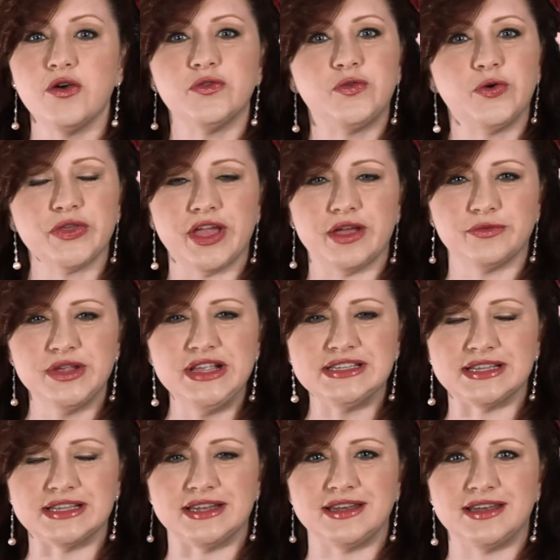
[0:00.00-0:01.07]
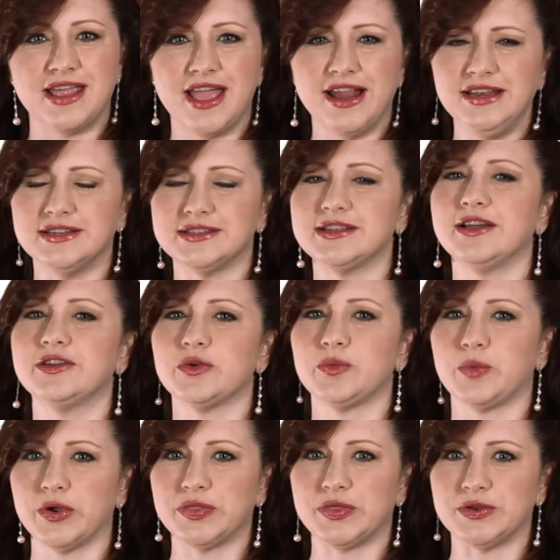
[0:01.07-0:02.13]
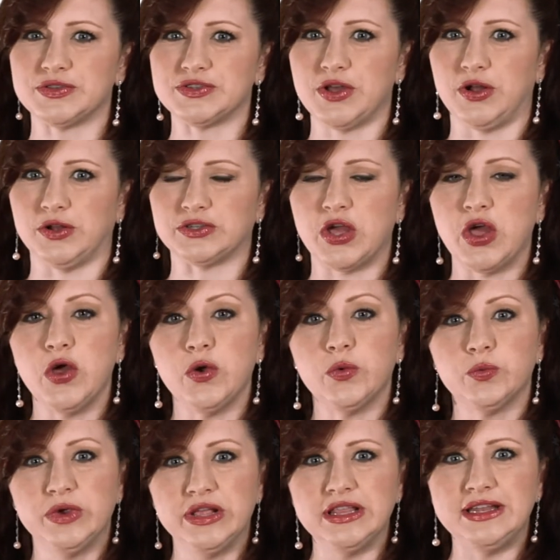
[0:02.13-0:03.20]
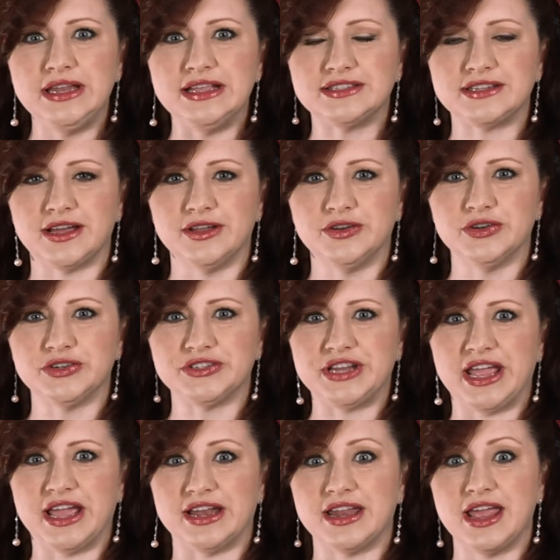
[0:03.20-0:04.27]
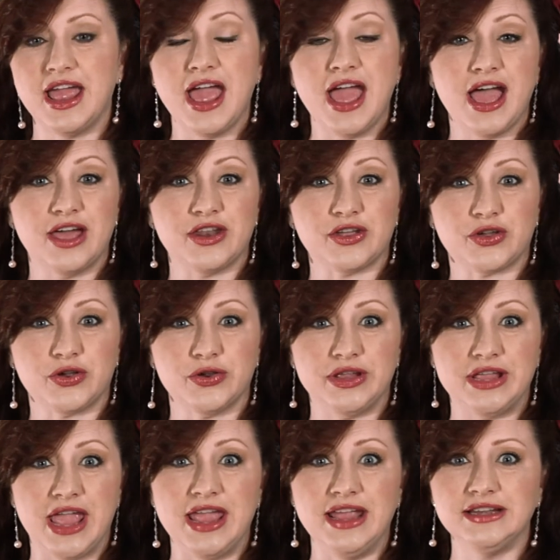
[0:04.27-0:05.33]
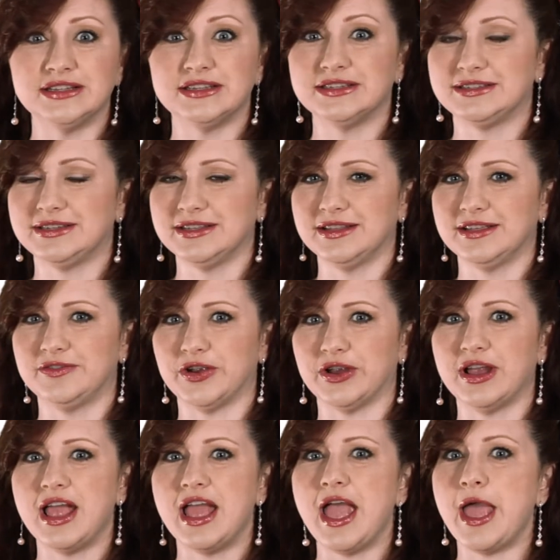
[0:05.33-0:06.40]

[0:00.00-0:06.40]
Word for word: For that reason, any designer worth their salt really needs to understand how to create, deliver,